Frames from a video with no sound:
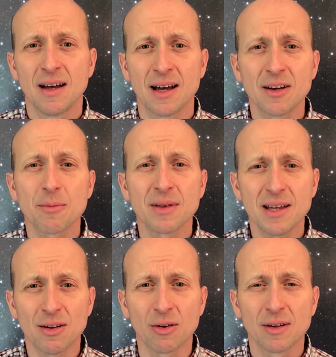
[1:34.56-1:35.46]
and up the
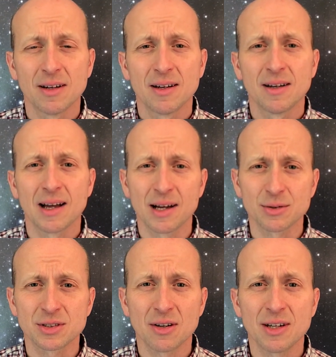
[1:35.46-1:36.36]
hill
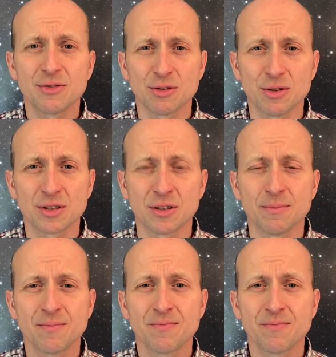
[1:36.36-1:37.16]
outside of Jerusalem,